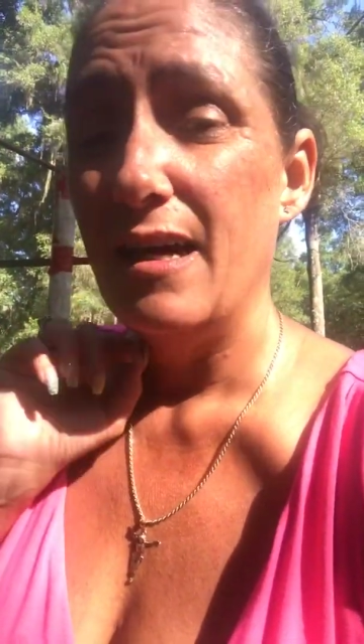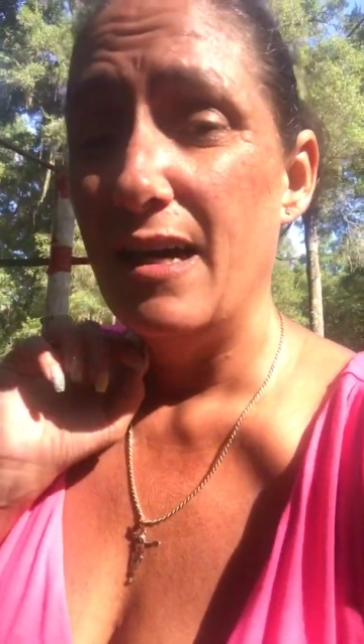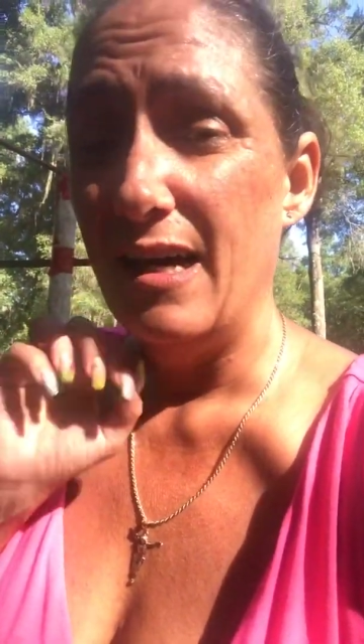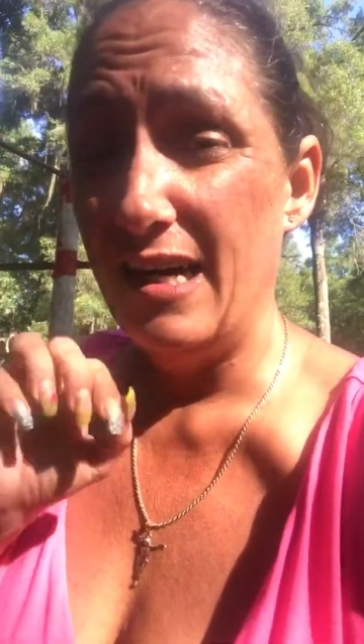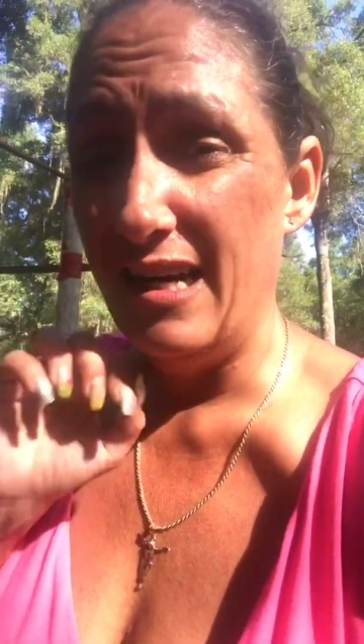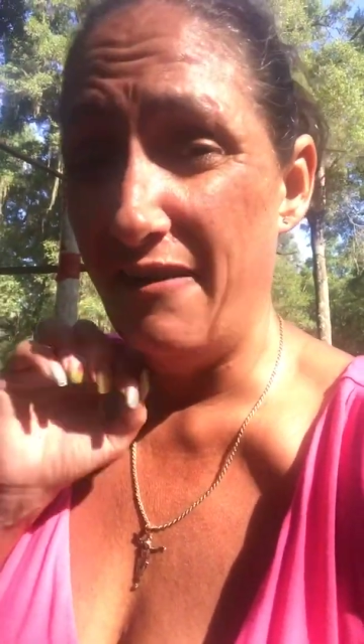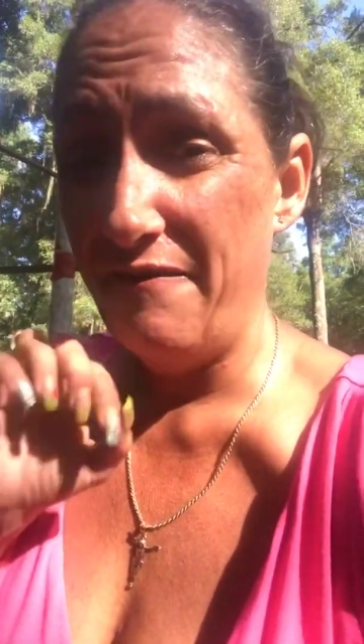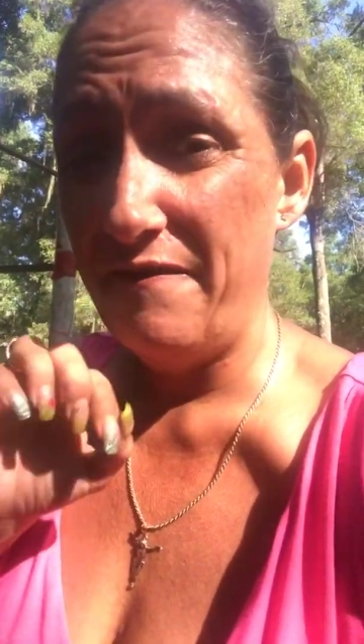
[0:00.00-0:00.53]

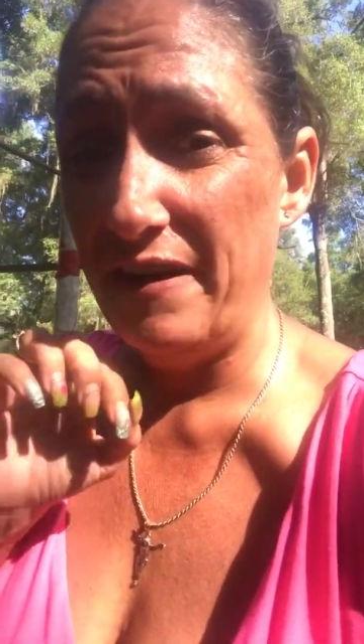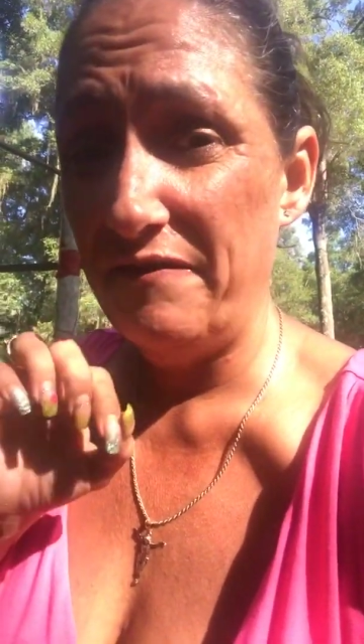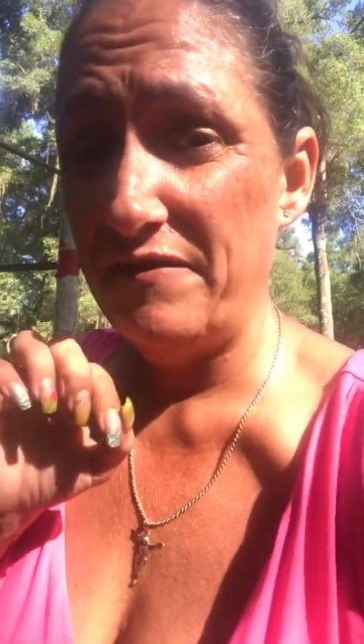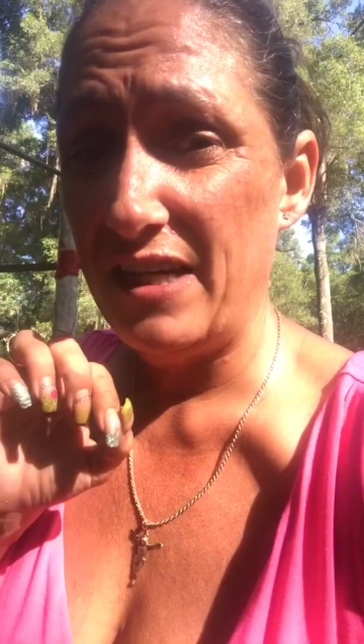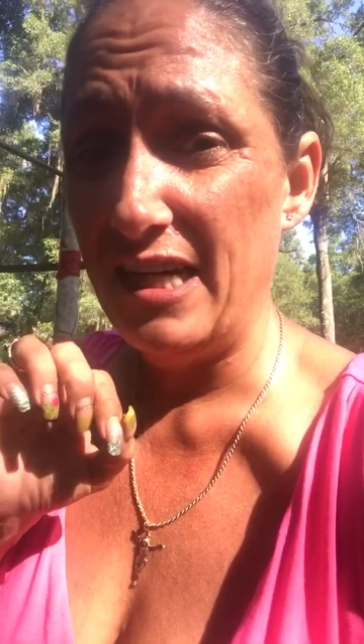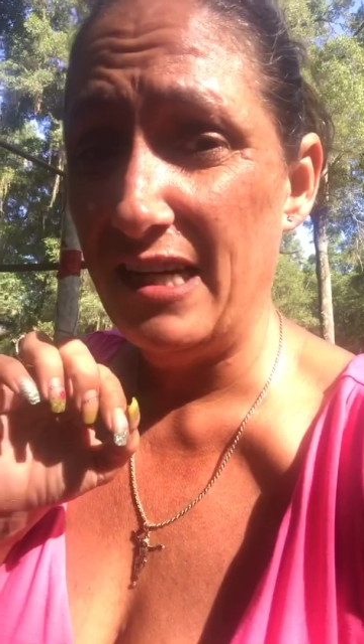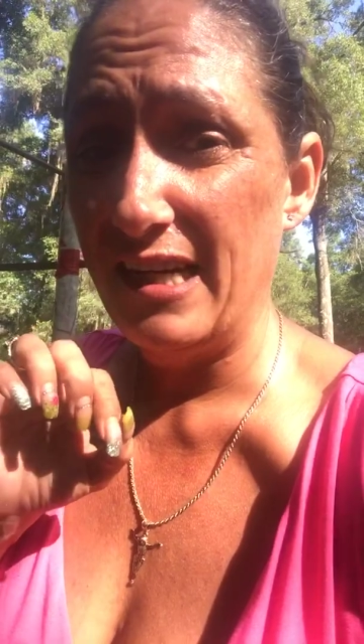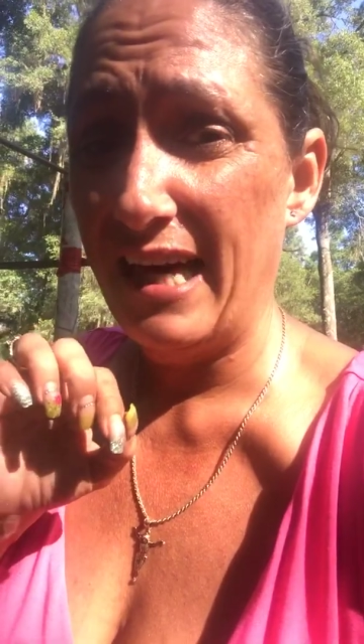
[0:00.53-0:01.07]
in a
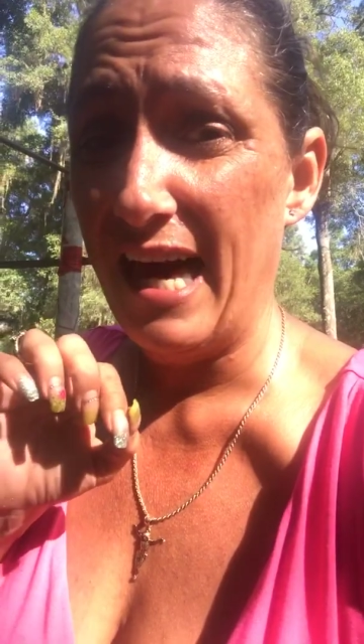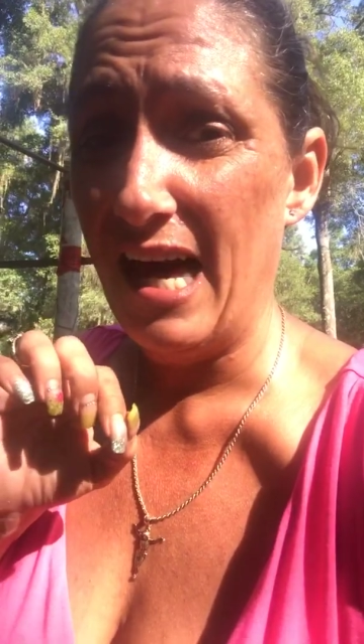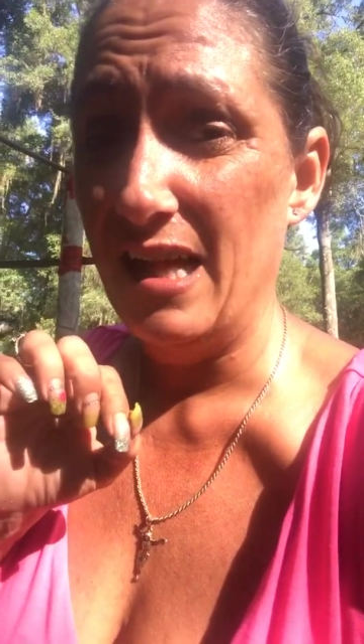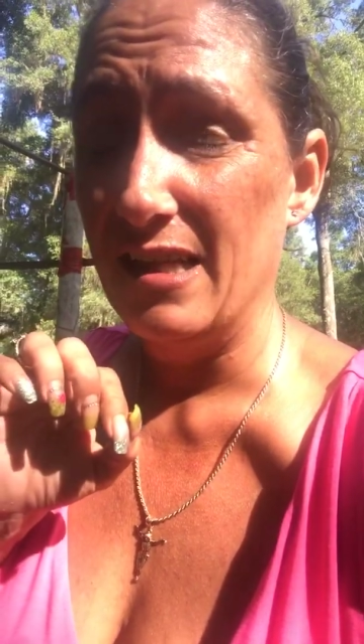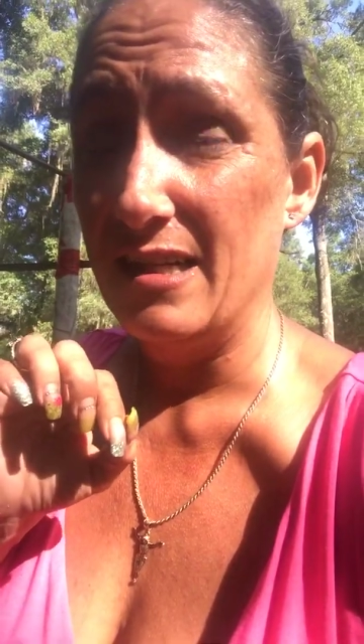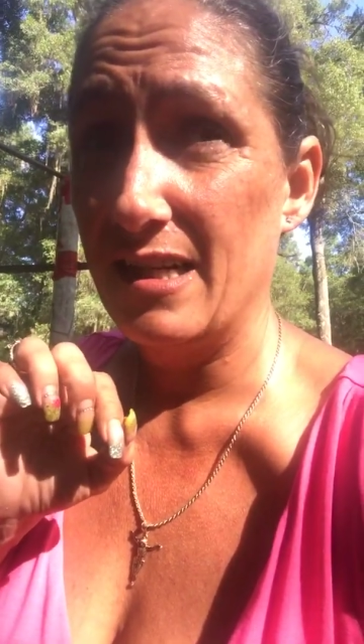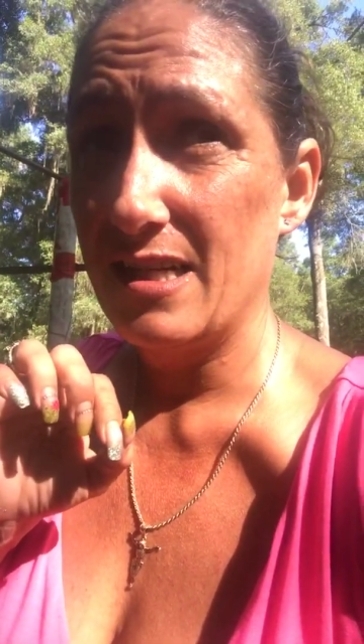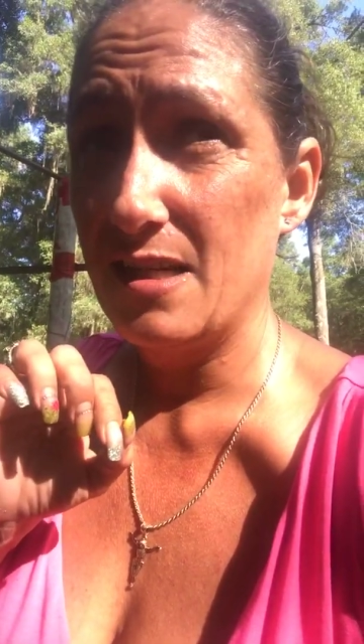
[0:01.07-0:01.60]

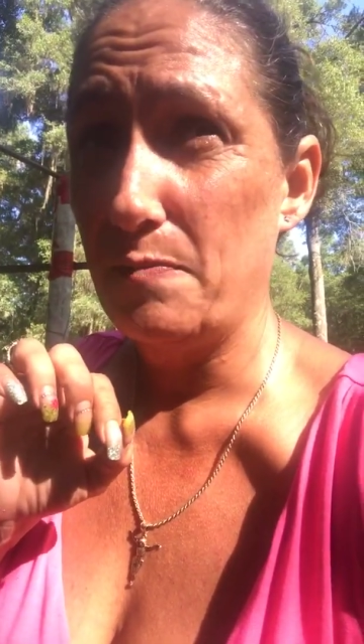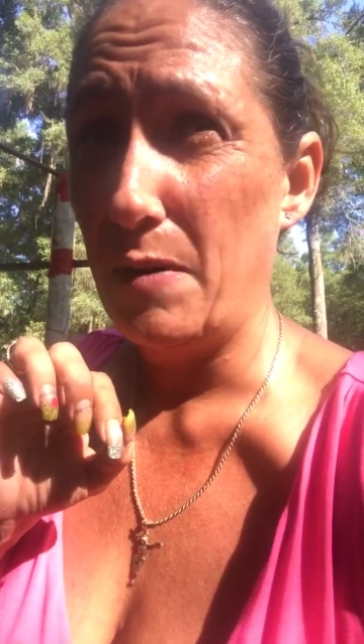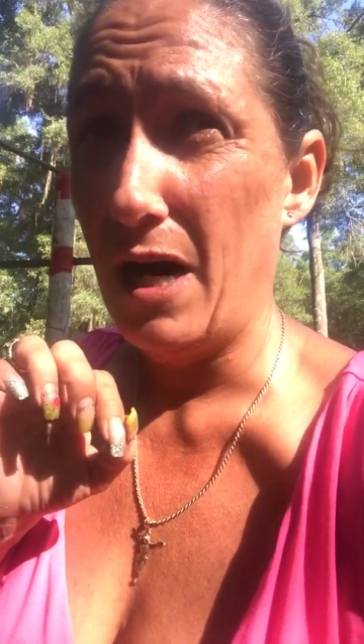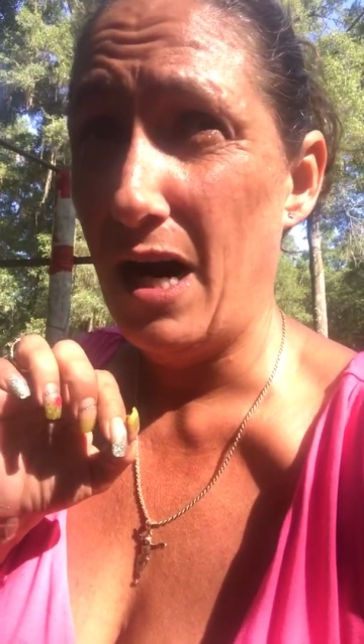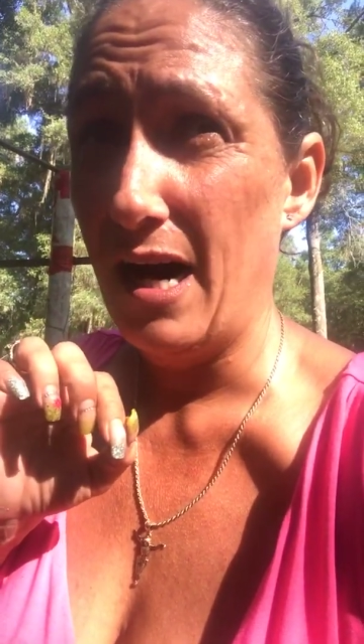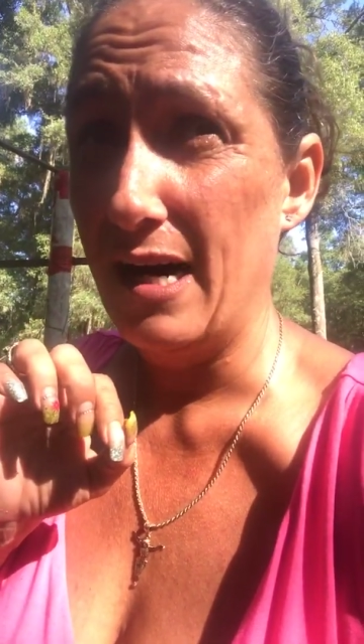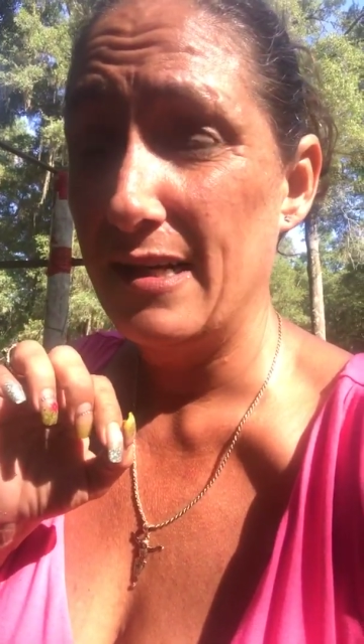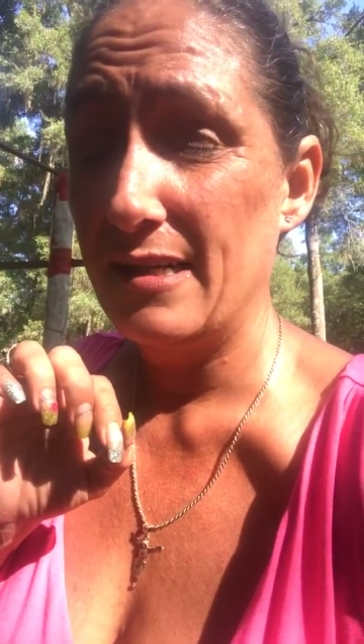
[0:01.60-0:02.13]
15-gallon
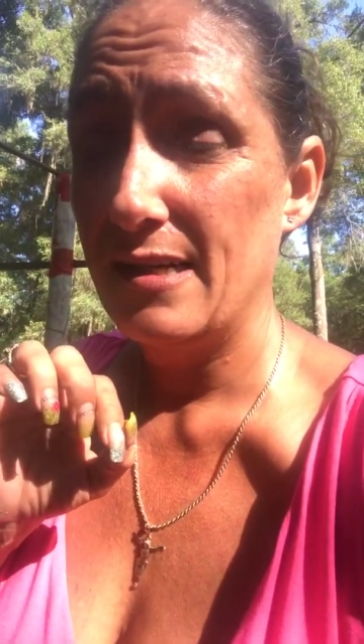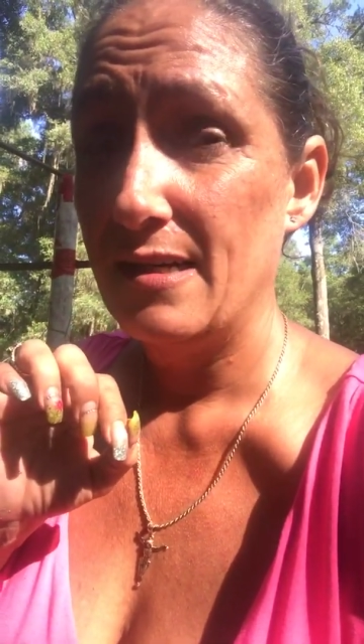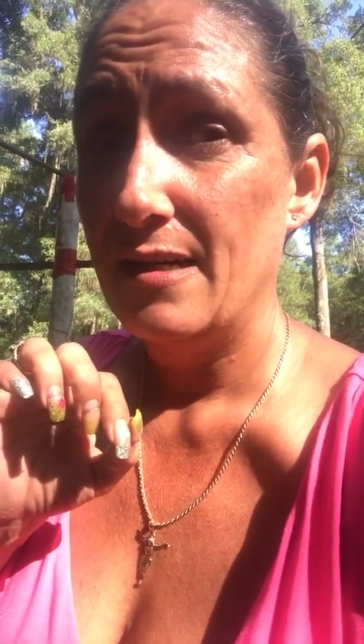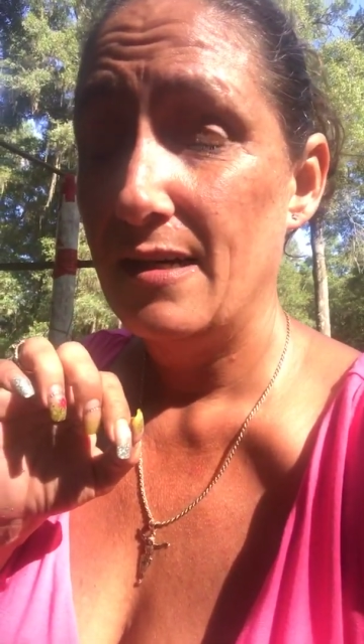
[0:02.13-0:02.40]
spot.